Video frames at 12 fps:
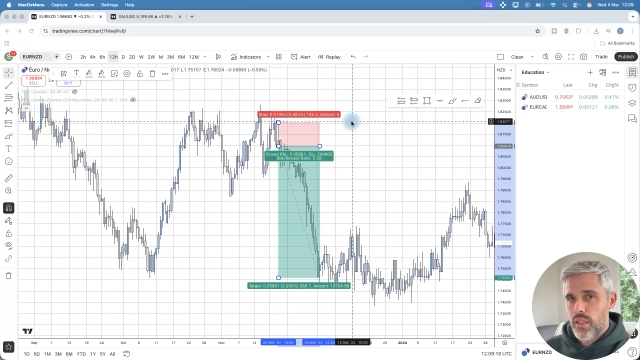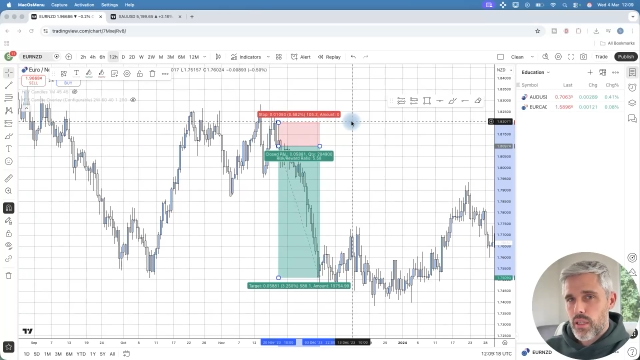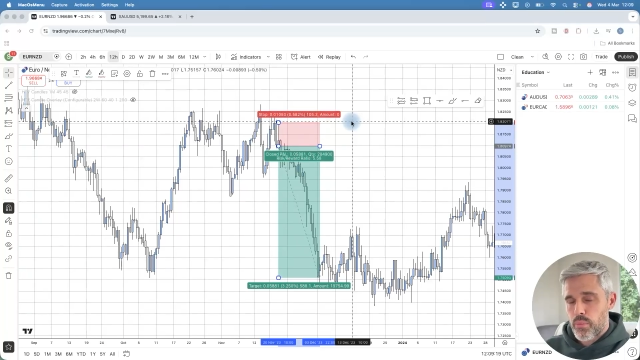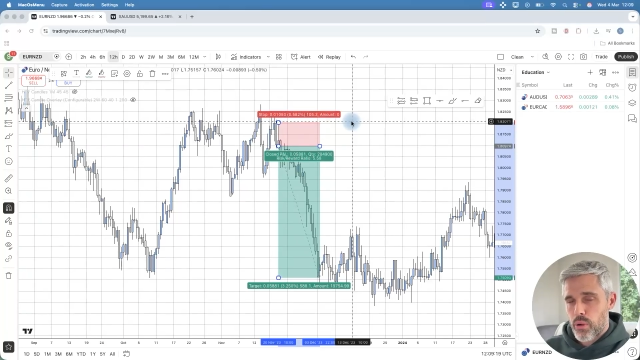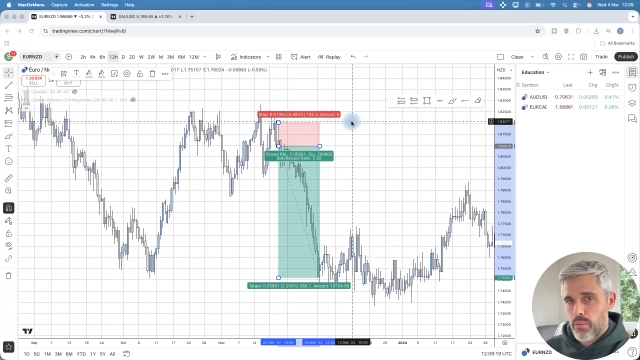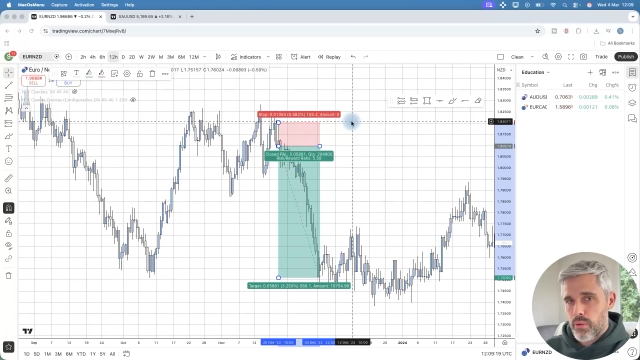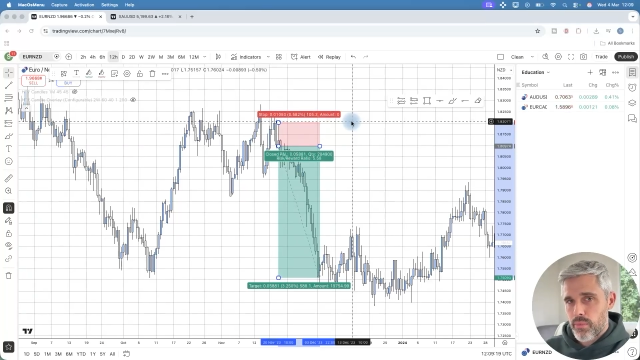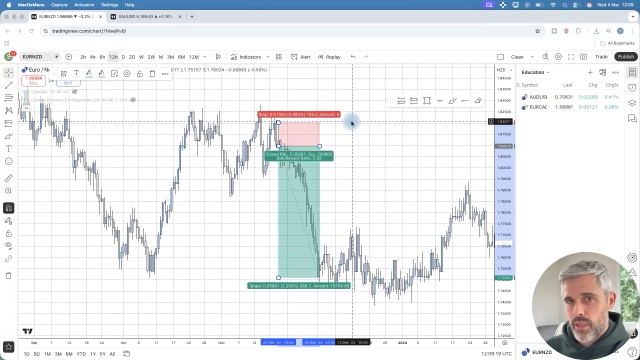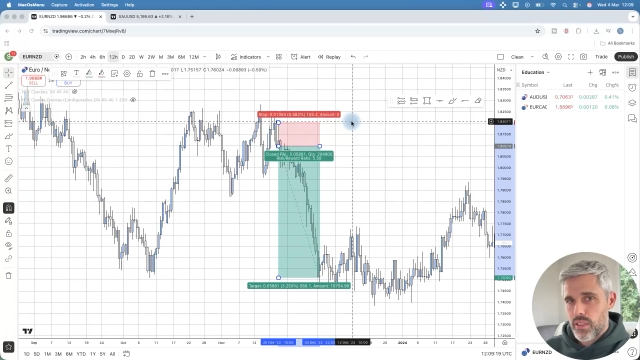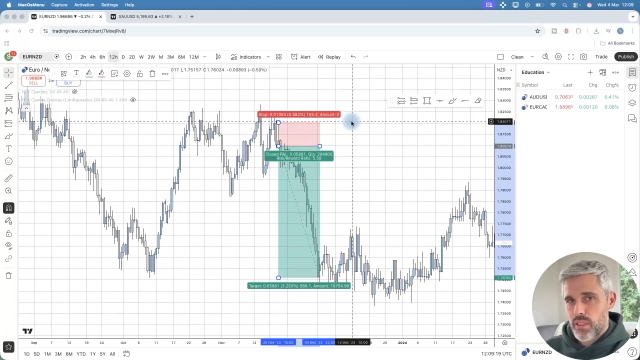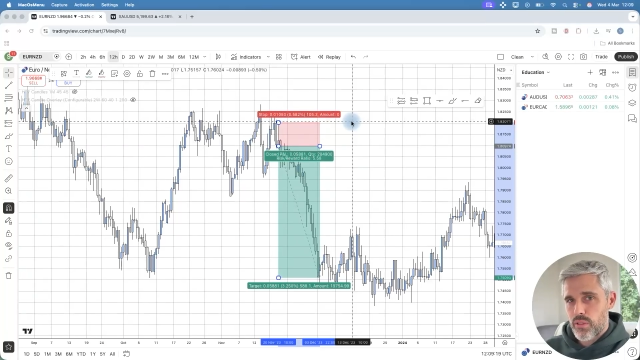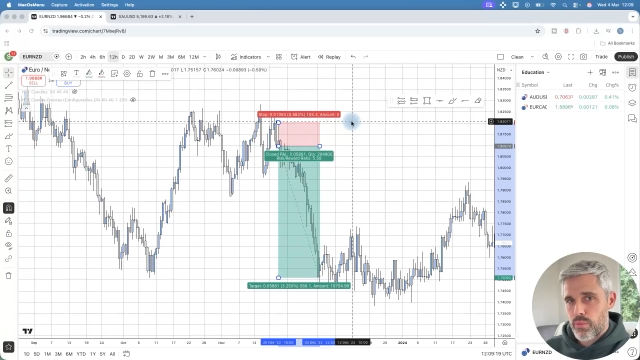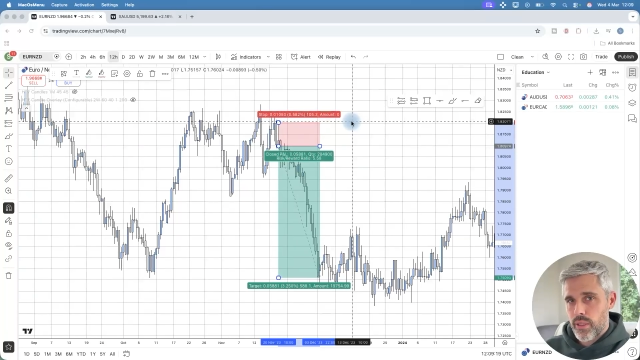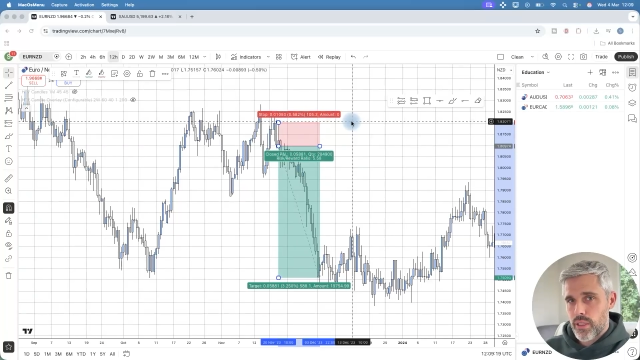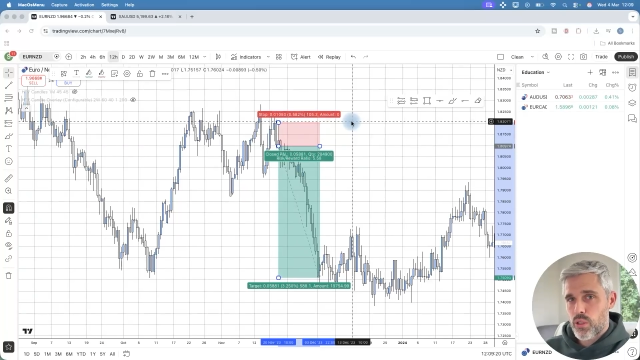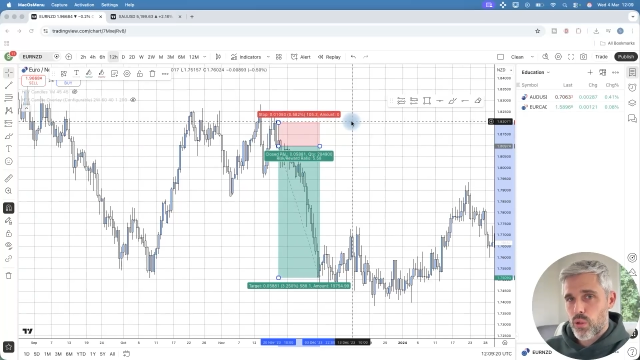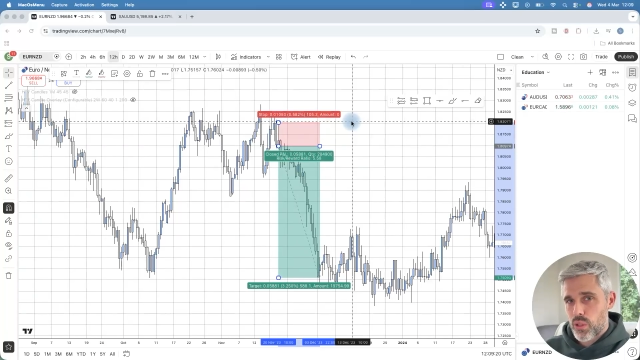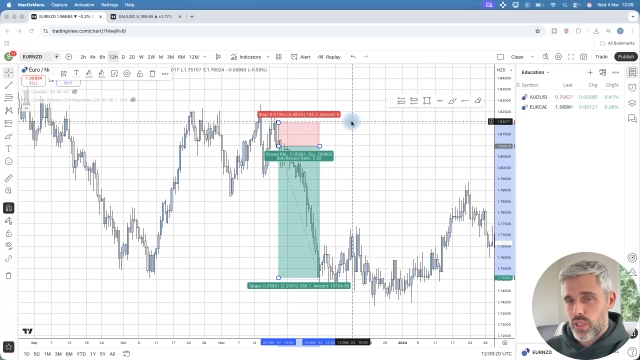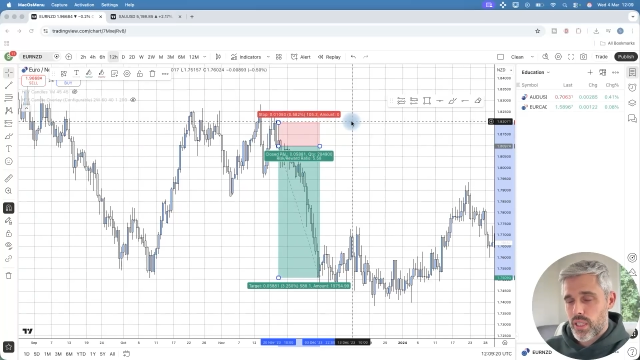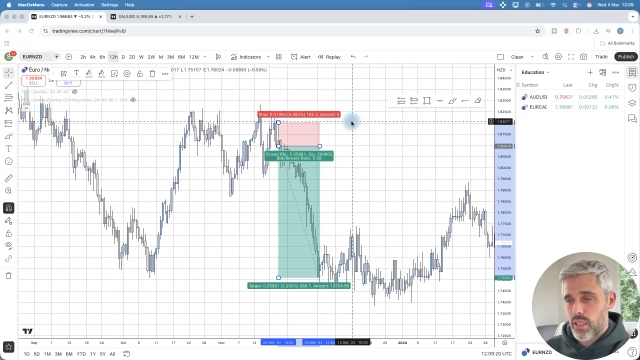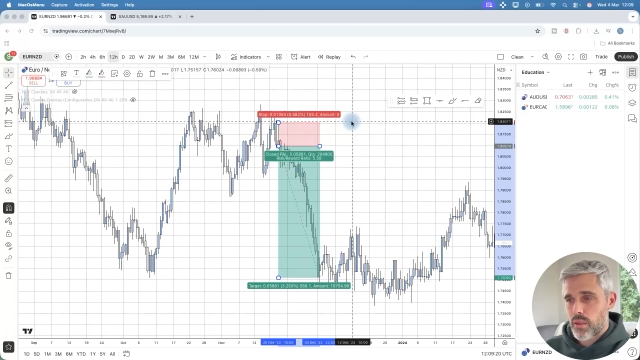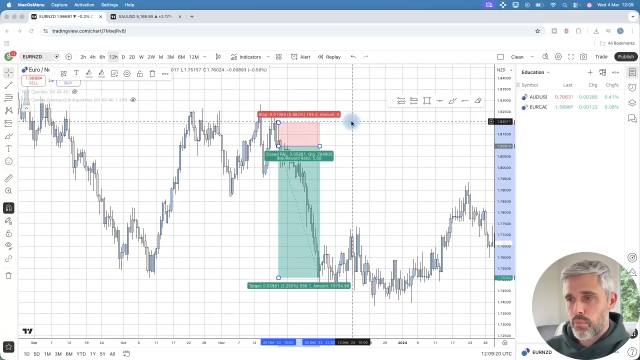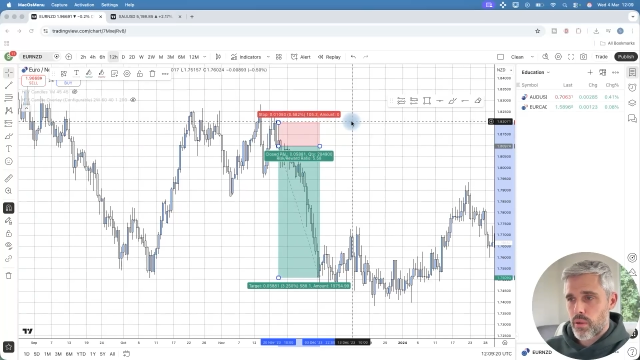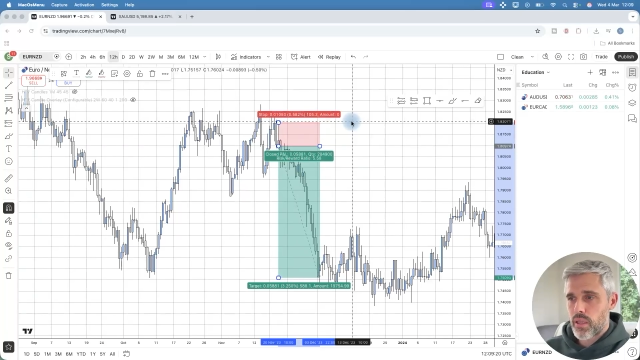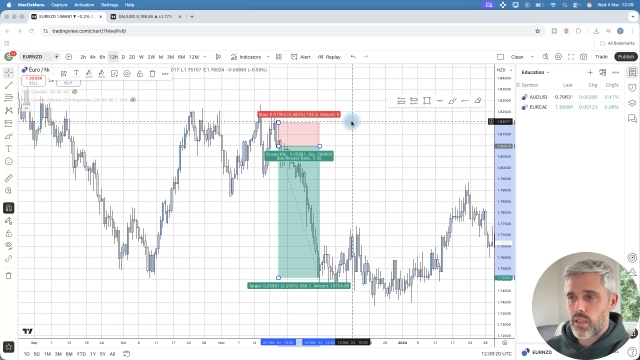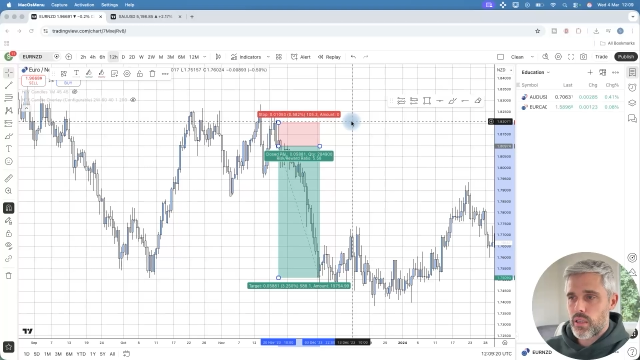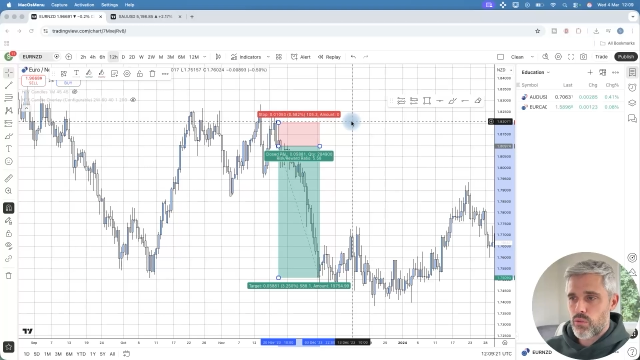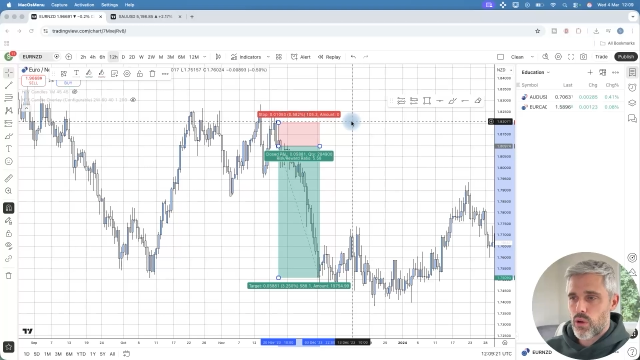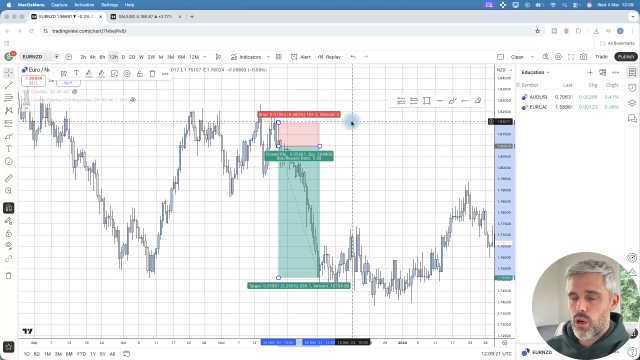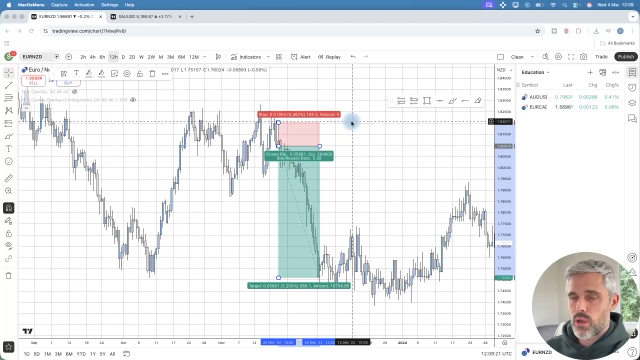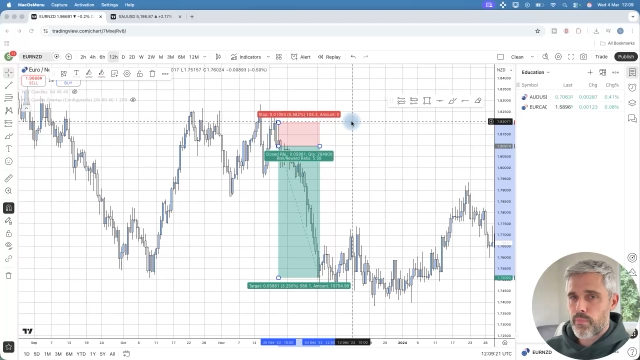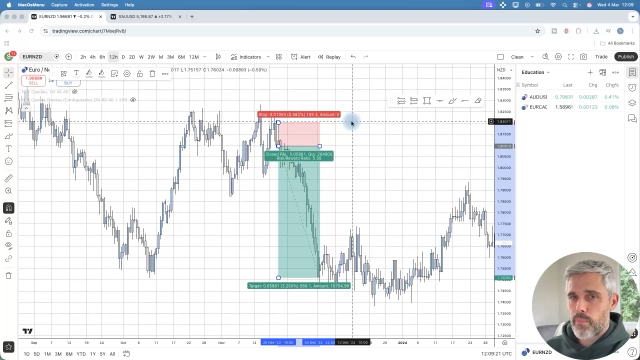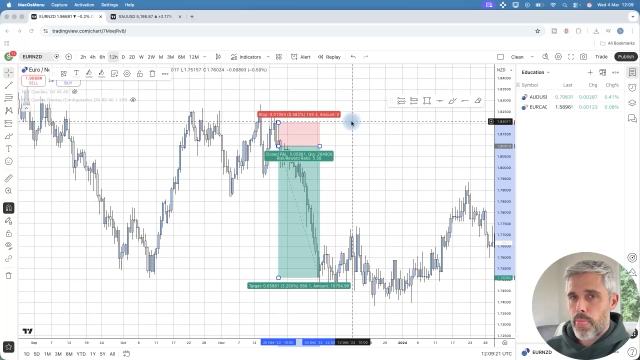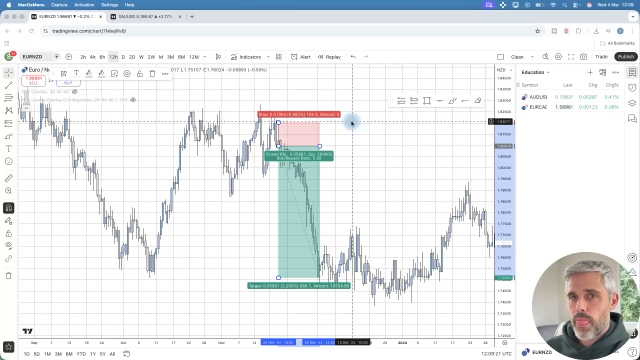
The problem is you've been taught it completely wrong.